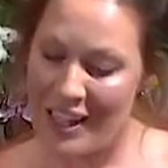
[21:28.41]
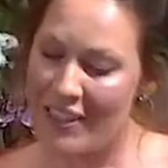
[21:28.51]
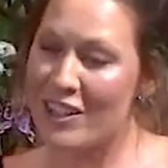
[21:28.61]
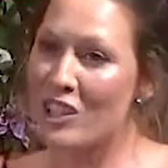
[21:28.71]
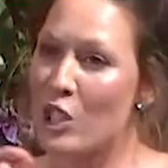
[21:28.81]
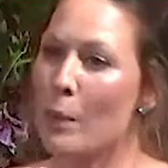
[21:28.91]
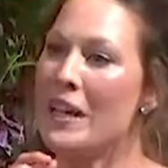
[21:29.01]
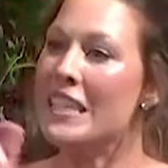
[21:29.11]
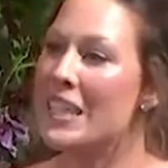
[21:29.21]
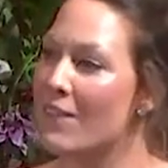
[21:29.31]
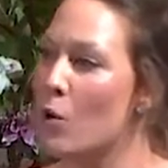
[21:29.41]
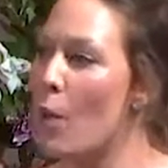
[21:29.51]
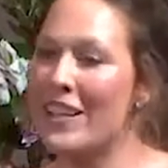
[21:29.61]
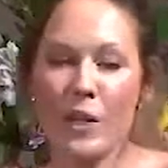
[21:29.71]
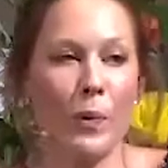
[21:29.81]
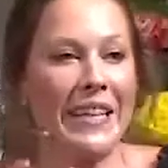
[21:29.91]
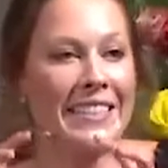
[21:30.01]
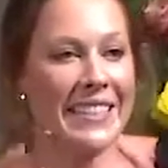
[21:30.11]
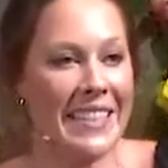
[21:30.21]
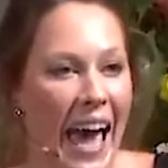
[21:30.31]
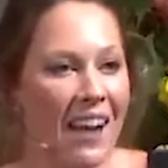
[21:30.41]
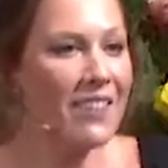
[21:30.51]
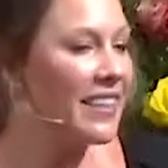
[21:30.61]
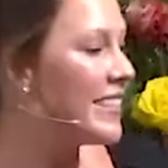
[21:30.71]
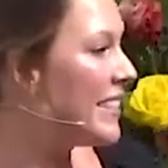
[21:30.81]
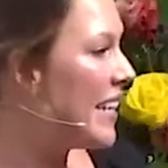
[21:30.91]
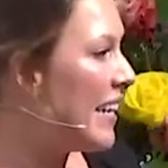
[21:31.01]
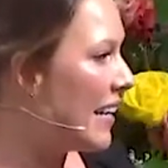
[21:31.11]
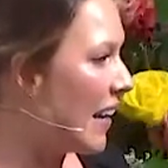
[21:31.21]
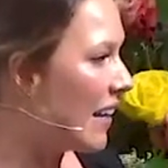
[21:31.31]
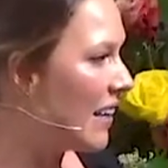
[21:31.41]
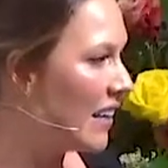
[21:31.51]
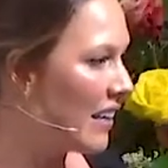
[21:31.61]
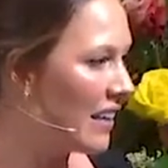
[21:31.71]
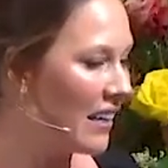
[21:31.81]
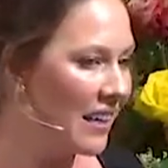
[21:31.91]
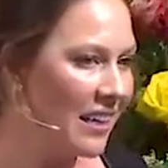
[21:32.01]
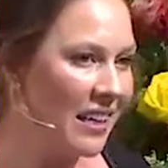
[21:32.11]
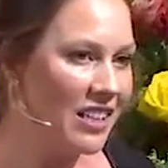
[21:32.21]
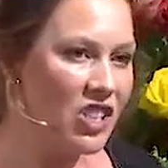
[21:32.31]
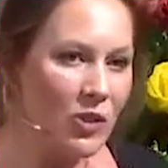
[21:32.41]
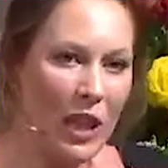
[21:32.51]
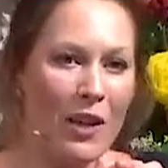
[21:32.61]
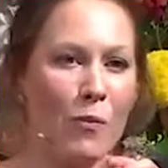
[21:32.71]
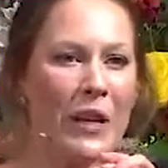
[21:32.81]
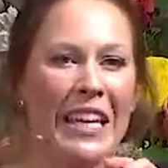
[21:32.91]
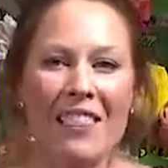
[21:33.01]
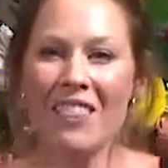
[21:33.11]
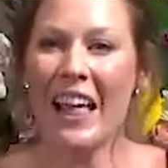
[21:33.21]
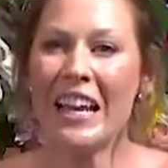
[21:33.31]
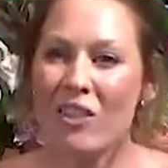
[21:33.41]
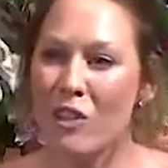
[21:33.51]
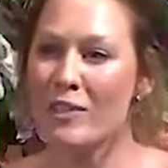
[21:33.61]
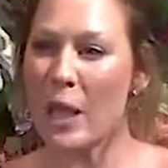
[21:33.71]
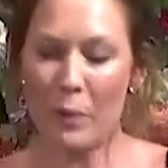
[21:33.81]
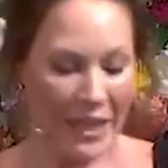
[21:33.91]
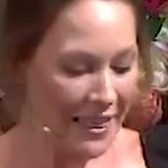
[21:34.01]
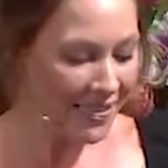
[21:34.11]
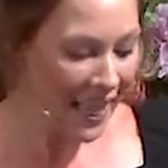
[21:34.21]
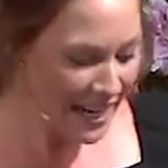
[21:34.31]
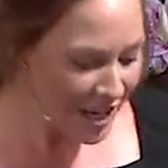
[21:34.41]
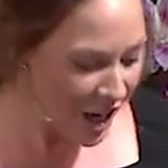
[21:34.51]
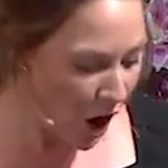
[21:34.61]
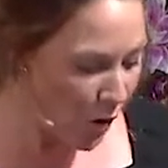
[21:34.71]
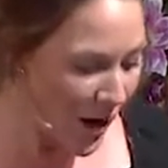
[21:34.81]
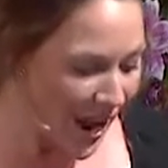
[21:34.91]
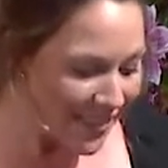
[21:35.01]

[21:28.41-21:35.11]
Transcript: There's so many different ways that we can scatter the seed that we can let it loose, that we can let it go.